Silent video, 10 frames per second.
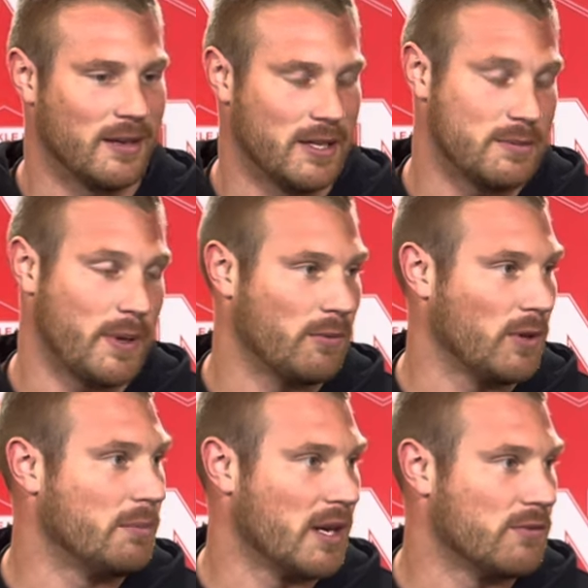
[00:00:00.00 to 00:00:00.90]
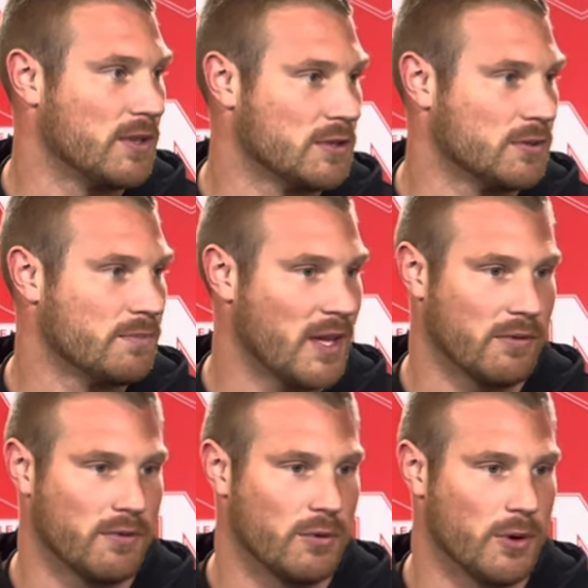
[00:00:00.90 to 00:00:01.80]
it's been really beneficial.
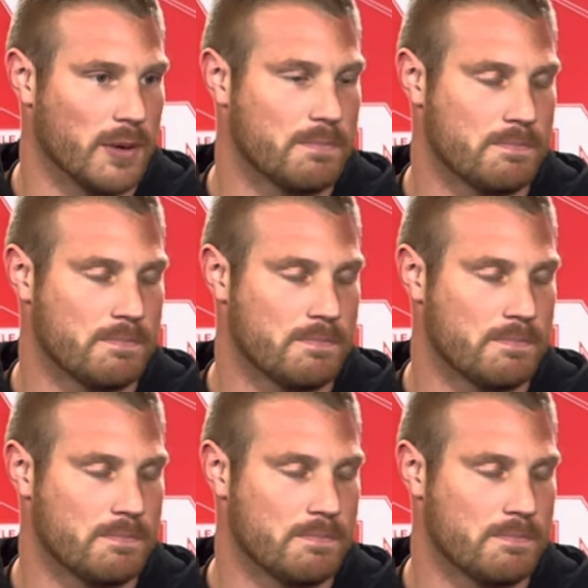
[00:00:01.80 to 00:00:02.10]
Thankful for it.